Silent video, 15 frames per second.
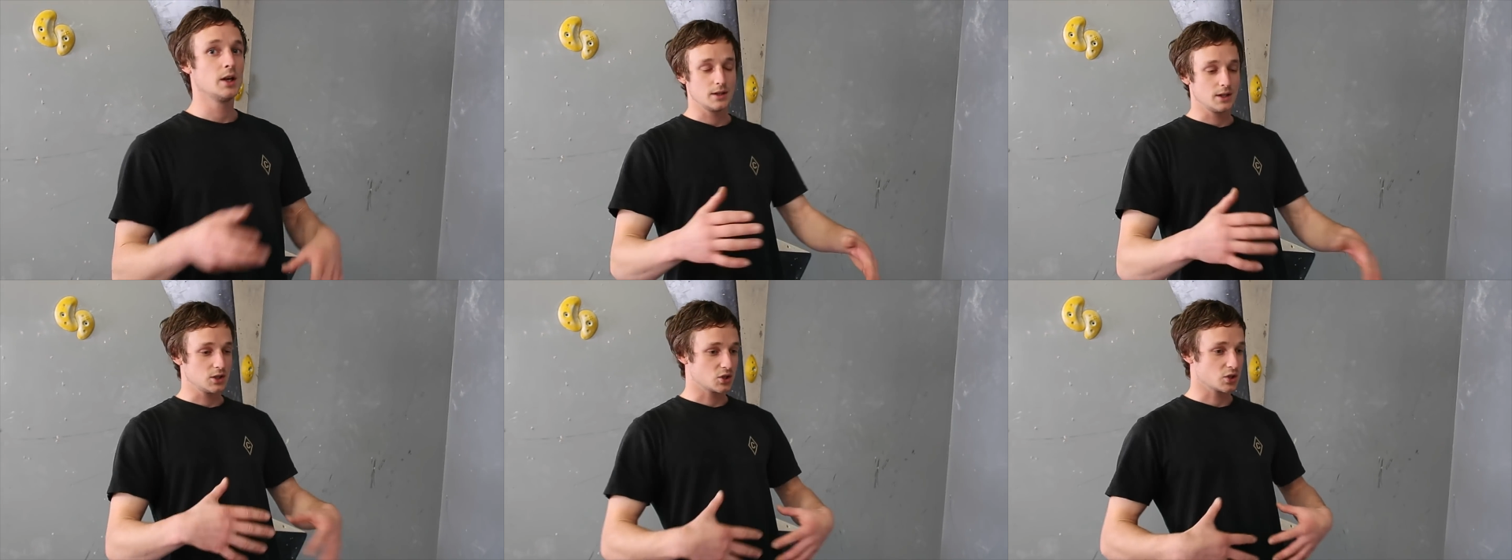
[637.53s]

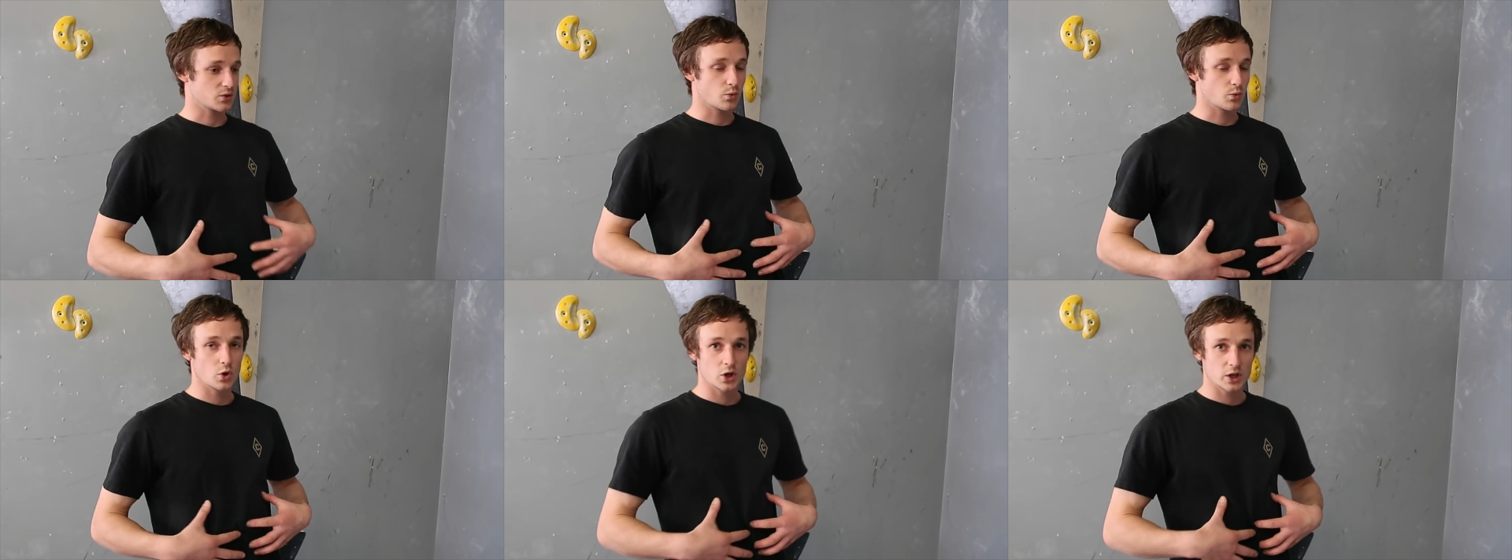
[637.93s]
it's just
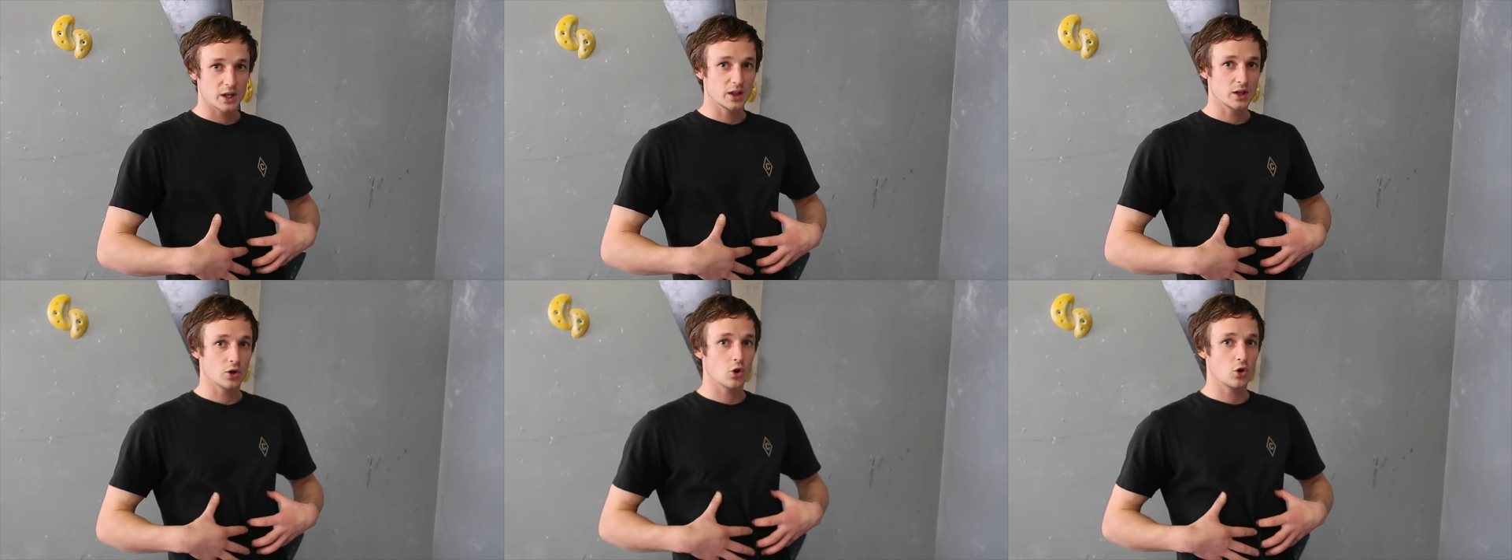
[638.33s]
working
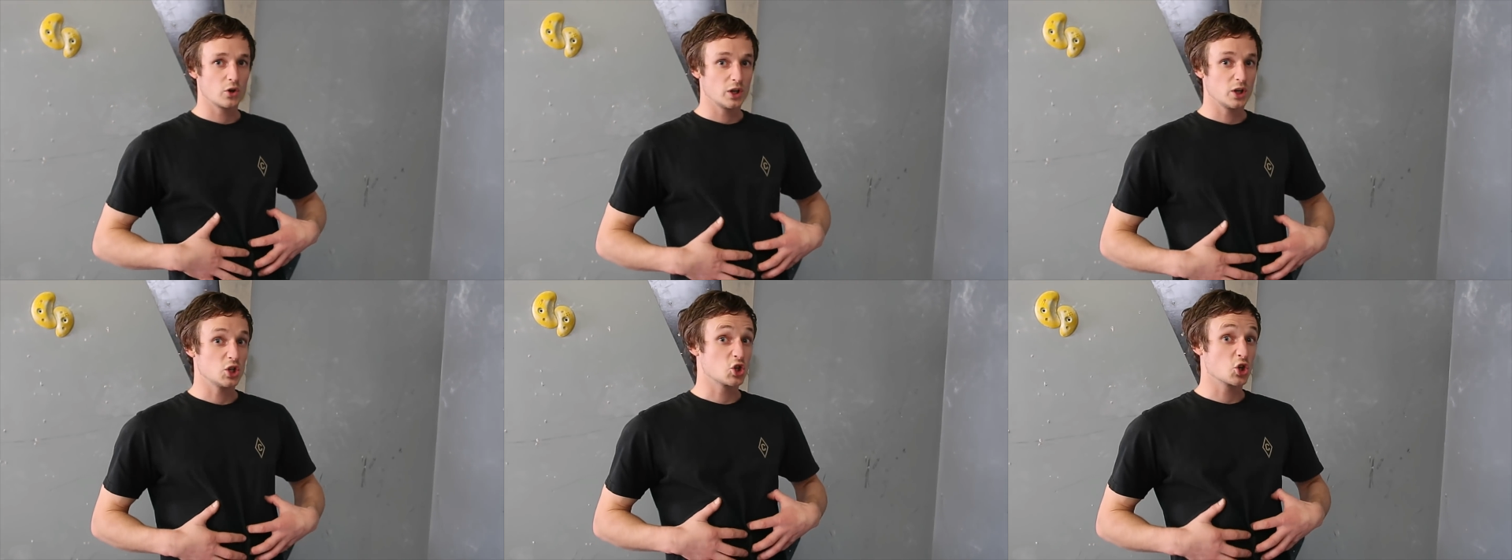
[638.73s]
the core in
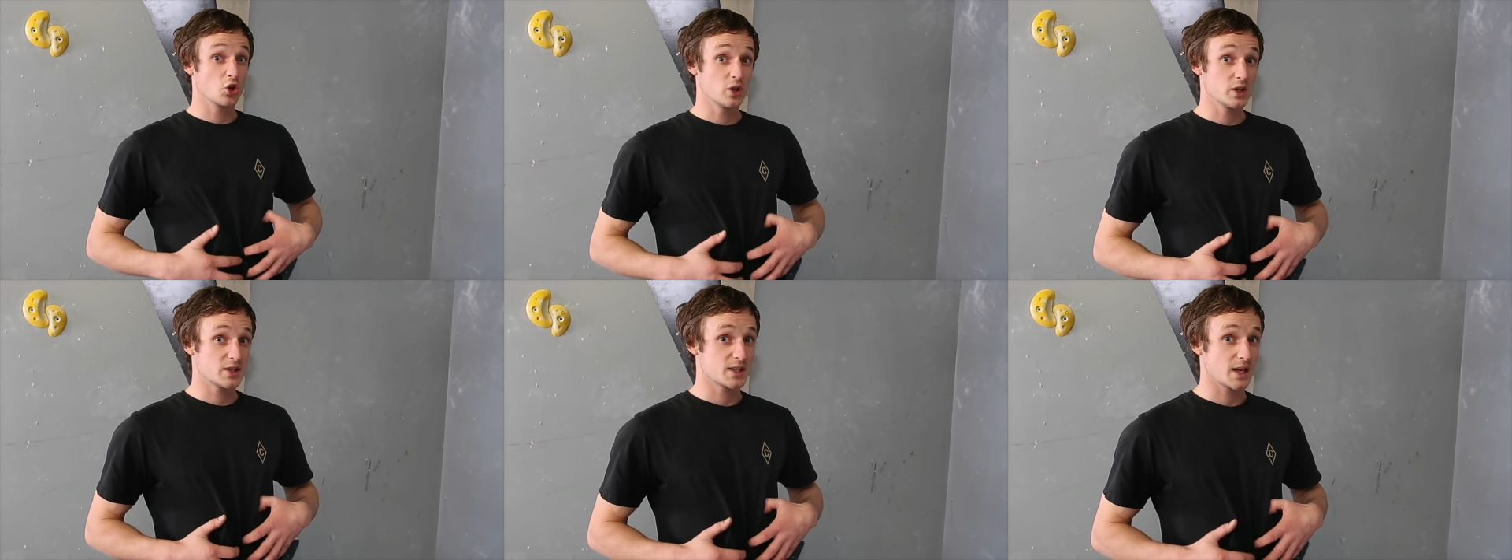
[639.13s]

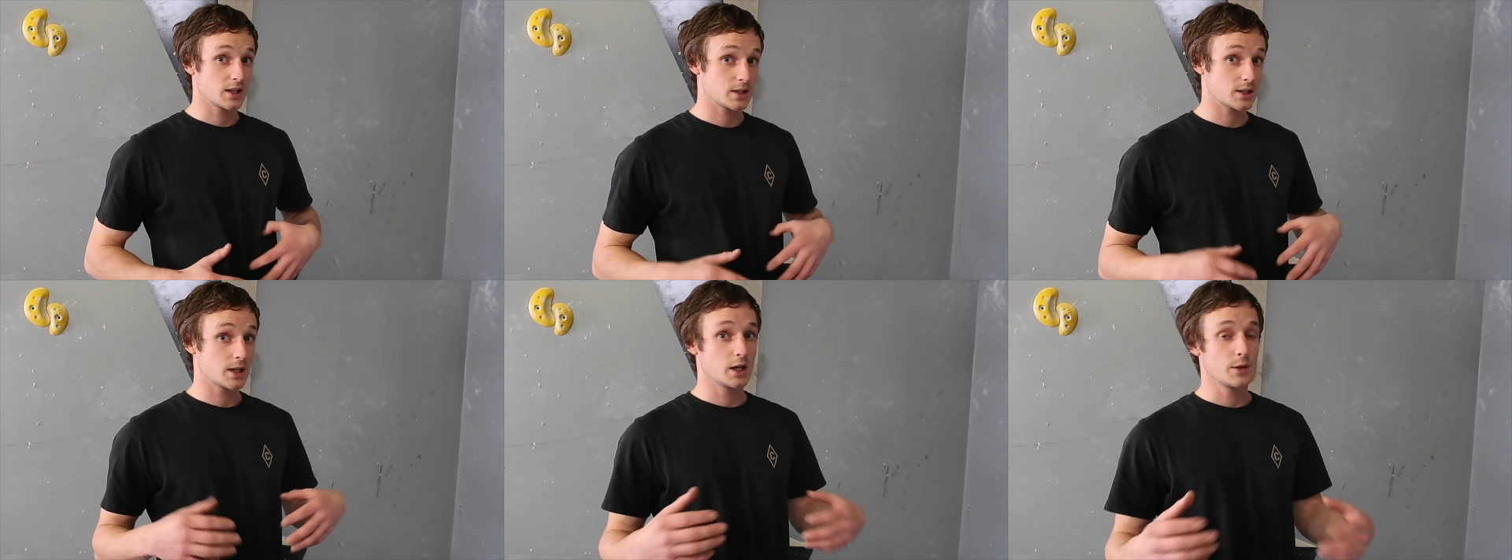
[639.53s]
endurance
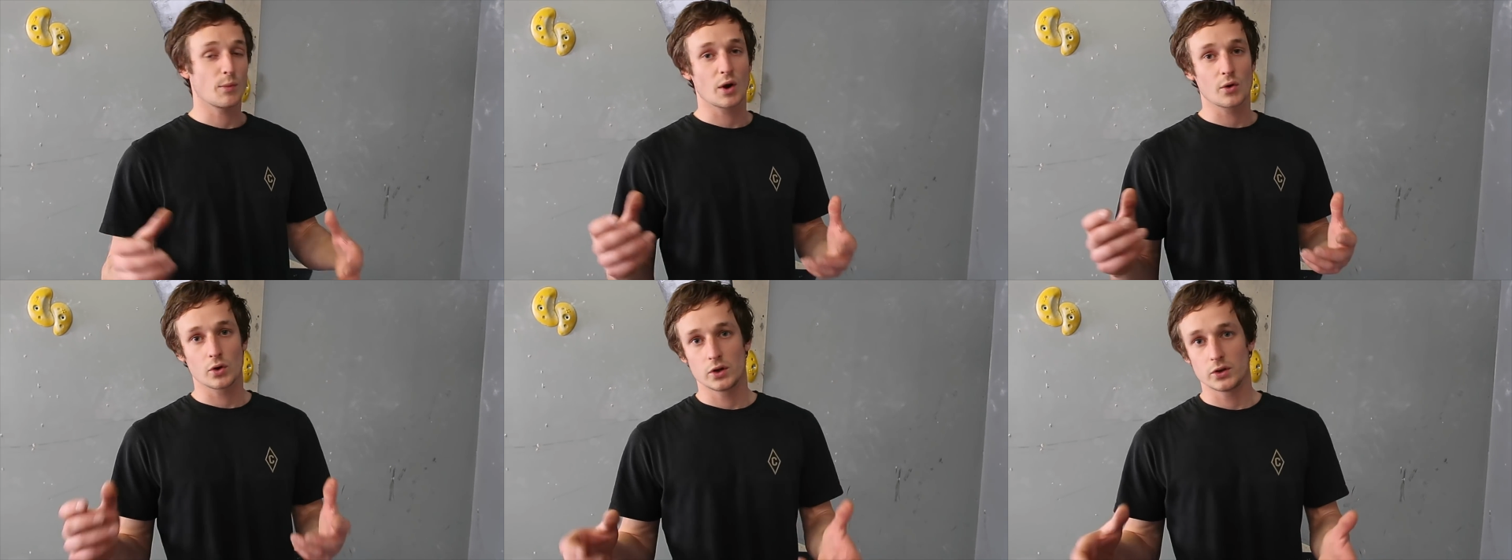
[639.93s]
sense, then you
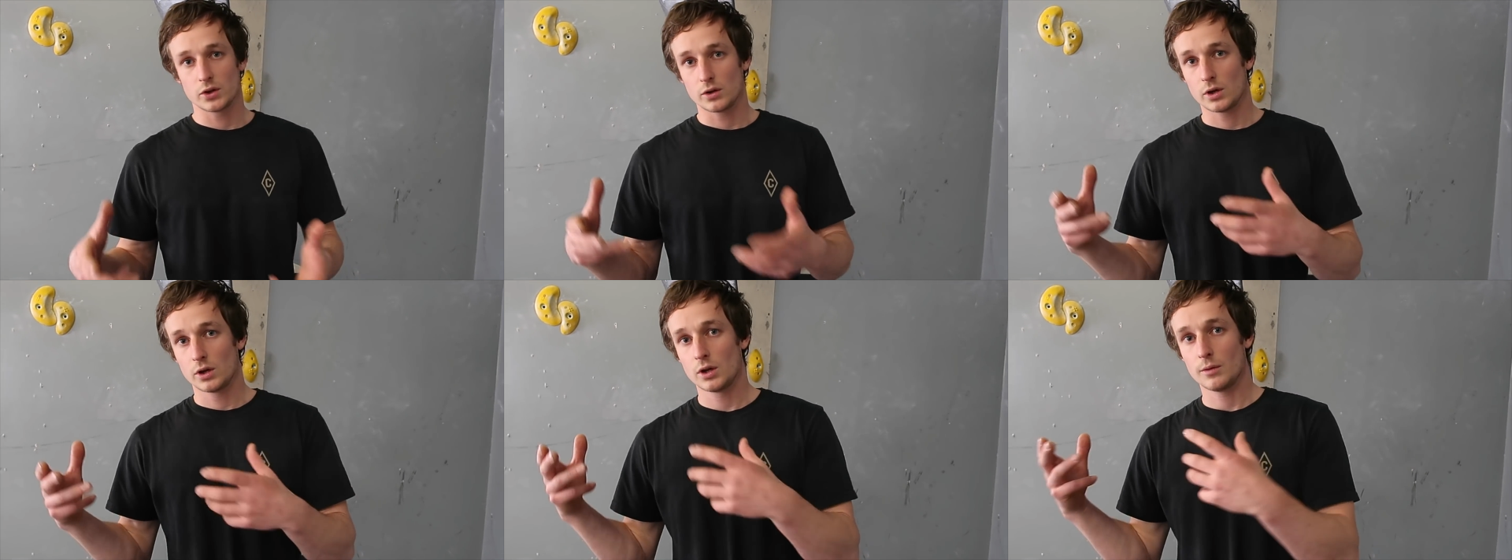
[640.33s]
might want to do
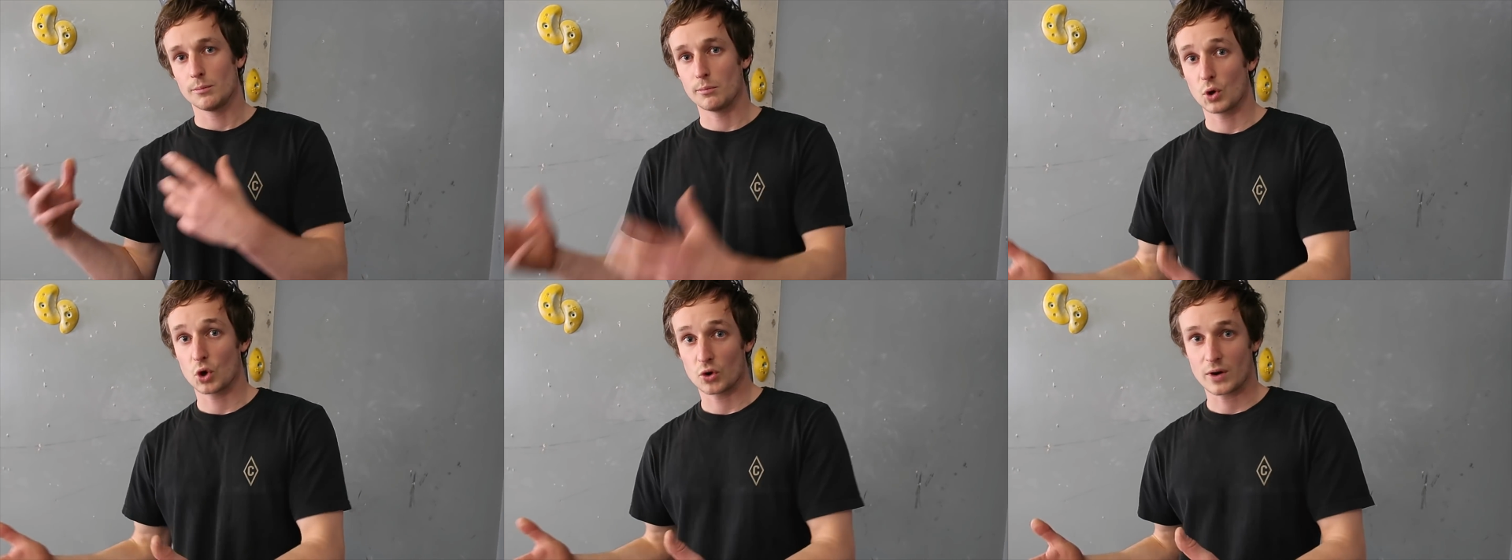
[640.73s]

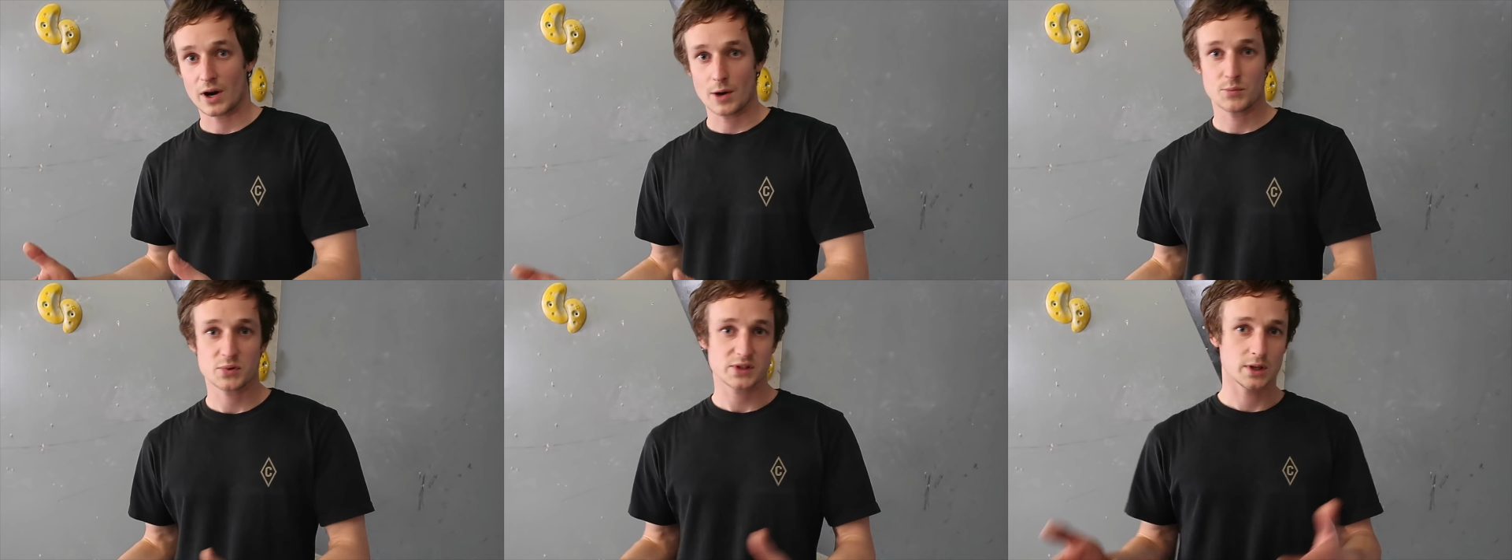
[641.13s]
more
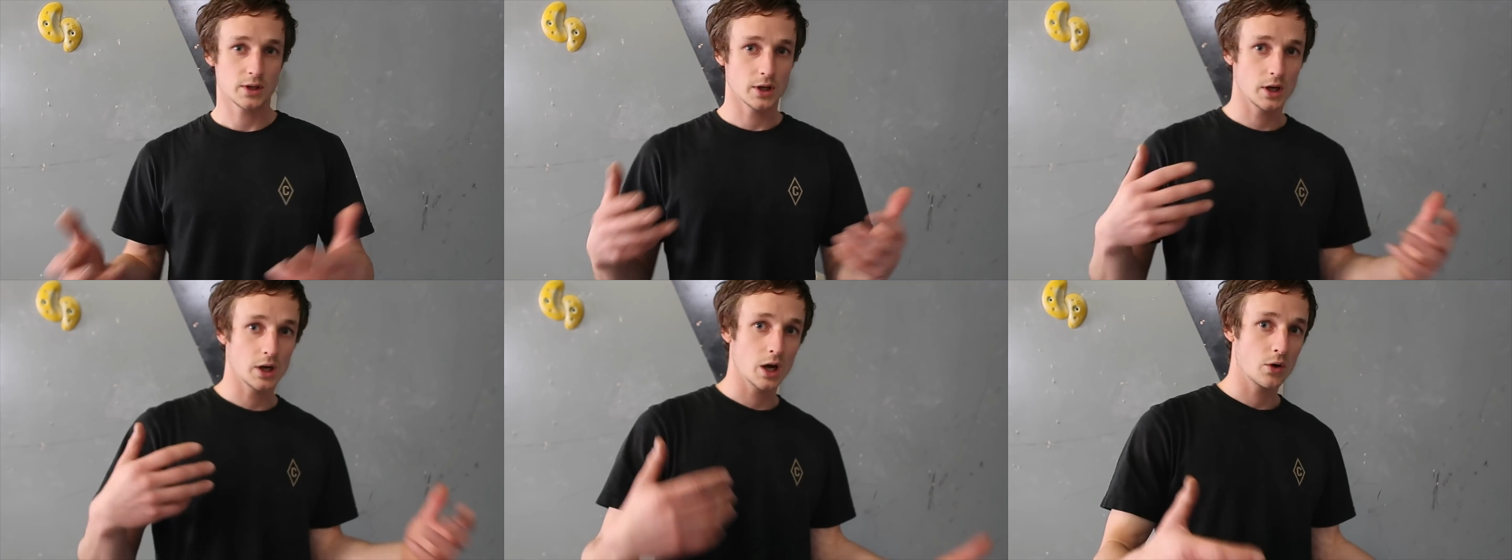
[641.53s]
reps at
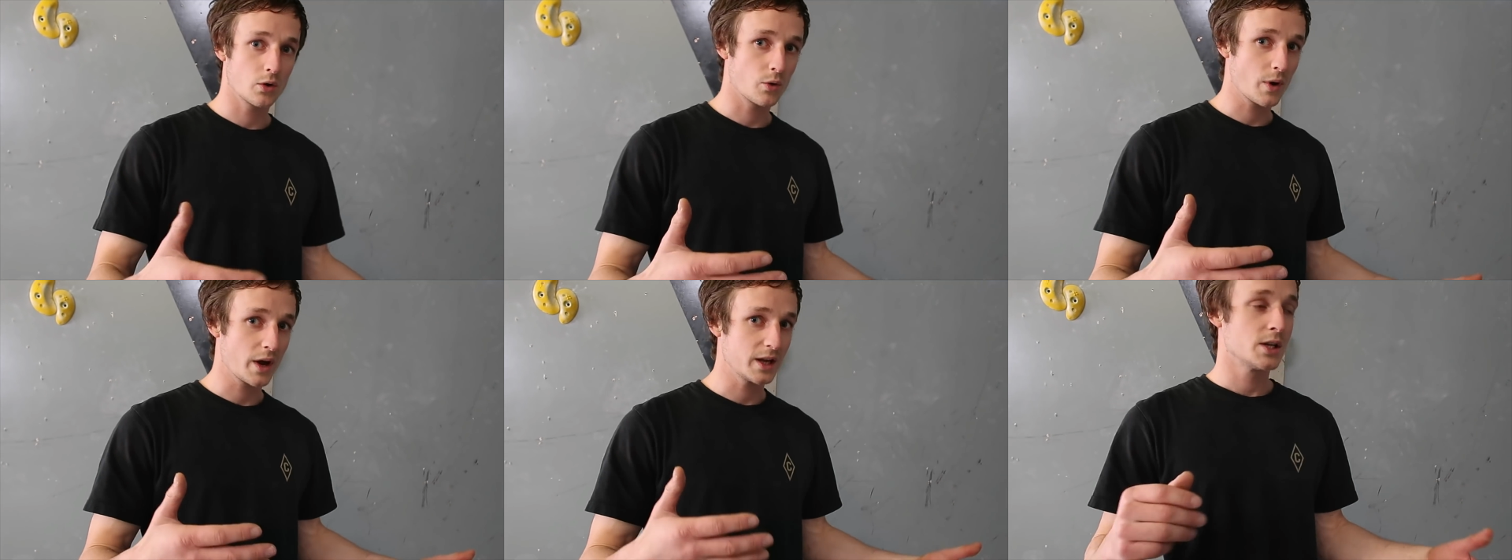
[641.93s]
a lower
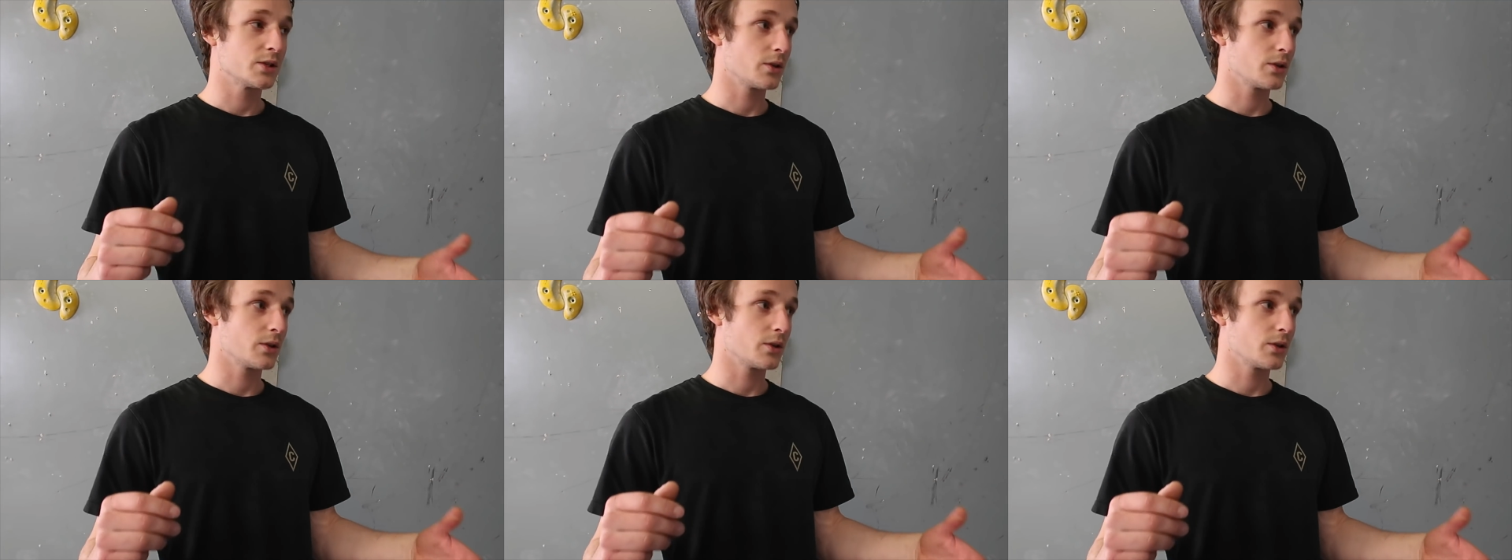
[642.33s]
weight.